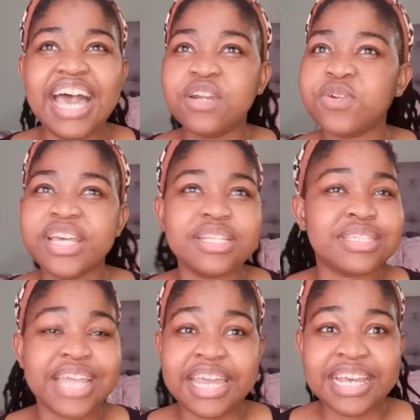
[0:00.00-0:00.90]
I don't
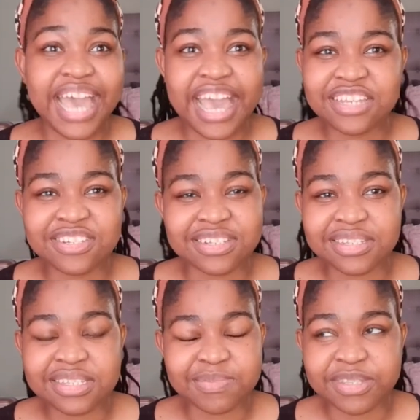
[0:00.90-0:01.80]
understand her
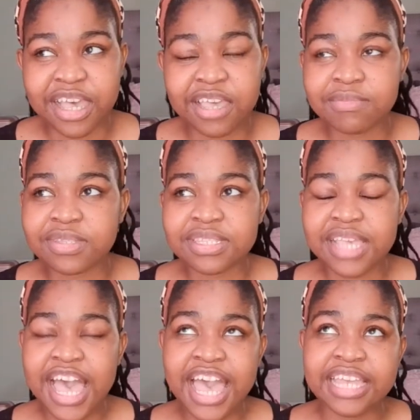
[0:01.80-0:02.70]
actions
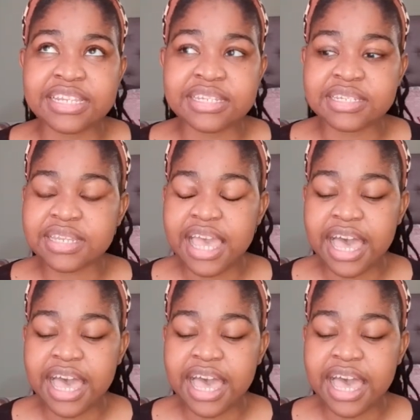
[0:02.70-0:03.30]
sometimes, and